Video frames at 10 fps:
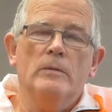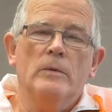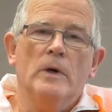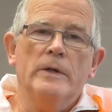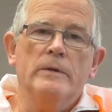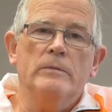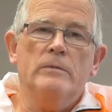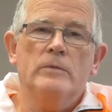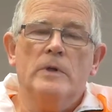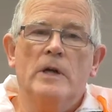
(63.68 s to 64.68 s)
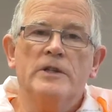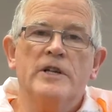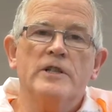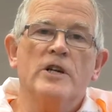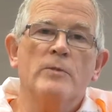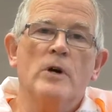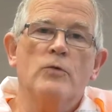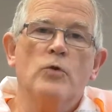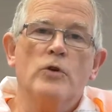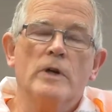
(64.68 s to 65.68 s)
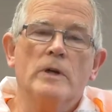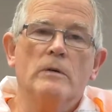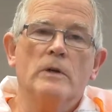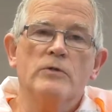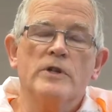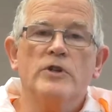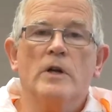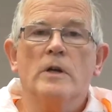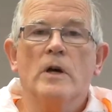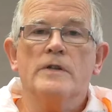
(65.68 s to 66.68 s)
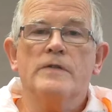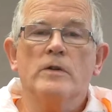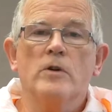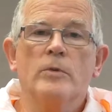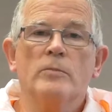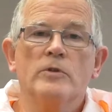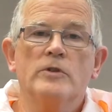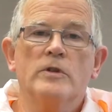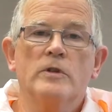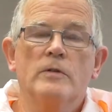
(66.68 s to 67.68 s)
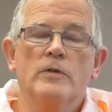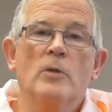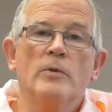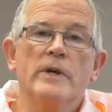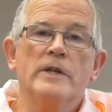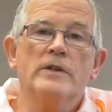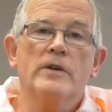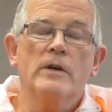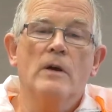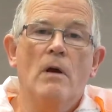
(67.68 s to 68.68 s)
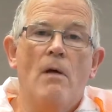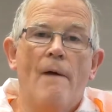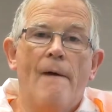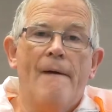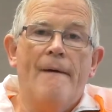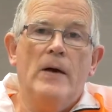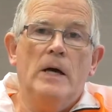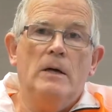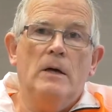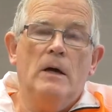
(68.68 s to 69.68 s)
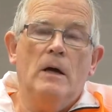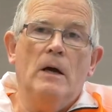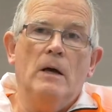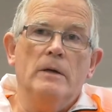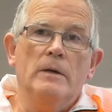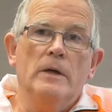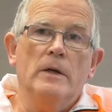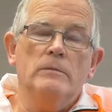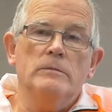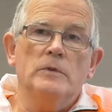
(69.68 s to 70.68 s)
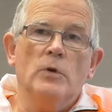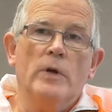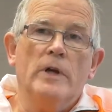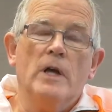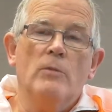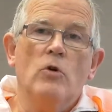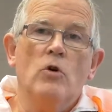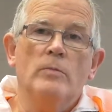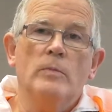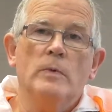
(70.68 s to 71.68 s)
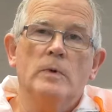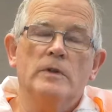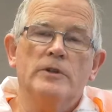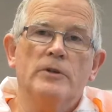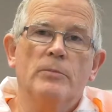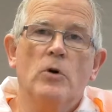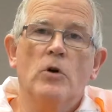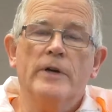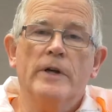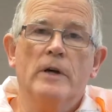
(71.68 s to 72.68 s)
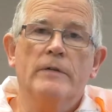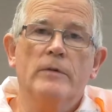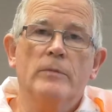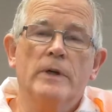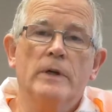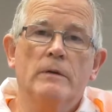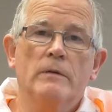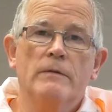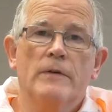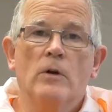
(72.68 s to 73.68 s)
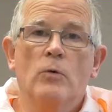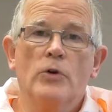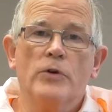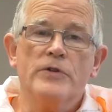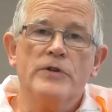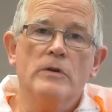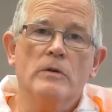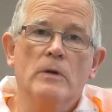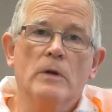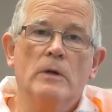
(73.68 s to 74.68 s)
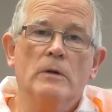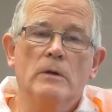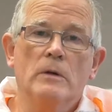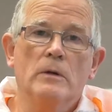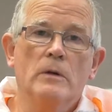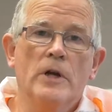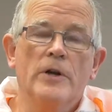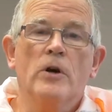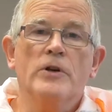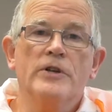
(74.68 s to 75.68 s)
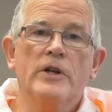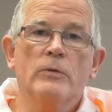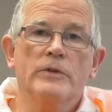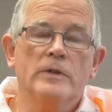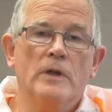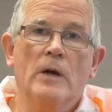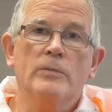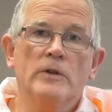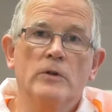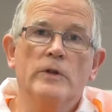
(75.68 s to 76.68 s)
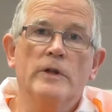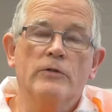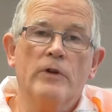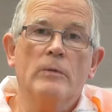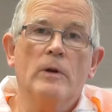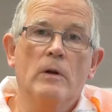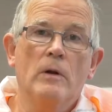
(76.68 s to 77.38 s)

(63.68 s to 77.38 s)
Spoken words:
I had to take time off work, and I was in John of God's for a couple of weeks, sorry. And when I came home, the support I got from my fellow workers in RT was absolutely incredible.